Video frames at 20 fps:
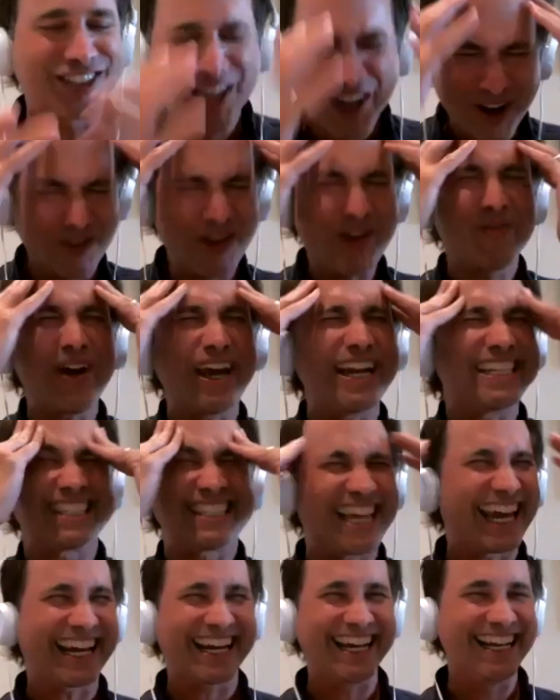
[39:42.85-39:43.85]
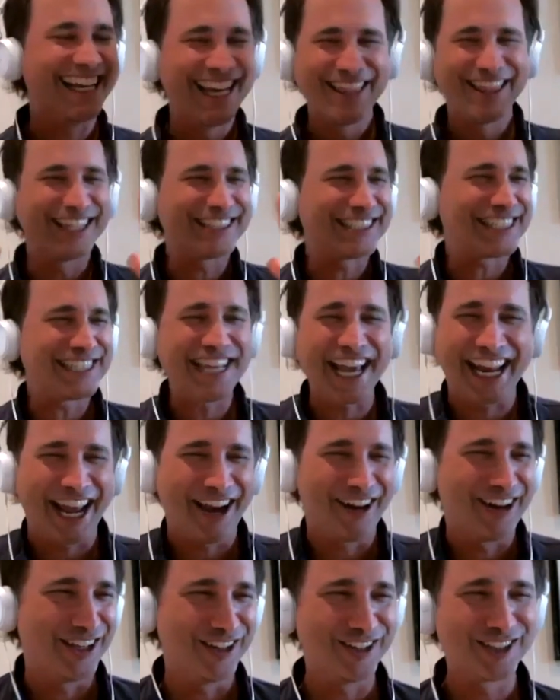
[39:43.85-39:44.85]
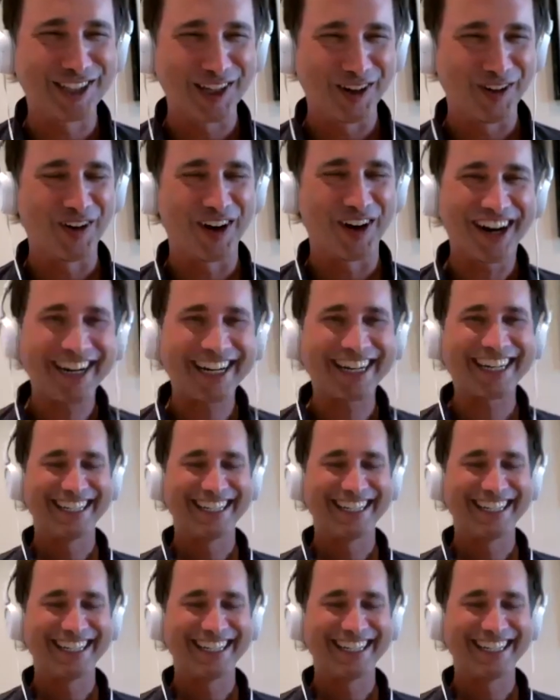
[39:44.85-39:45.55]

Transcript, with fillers: I'm like, wait a second, this is not how it used to work.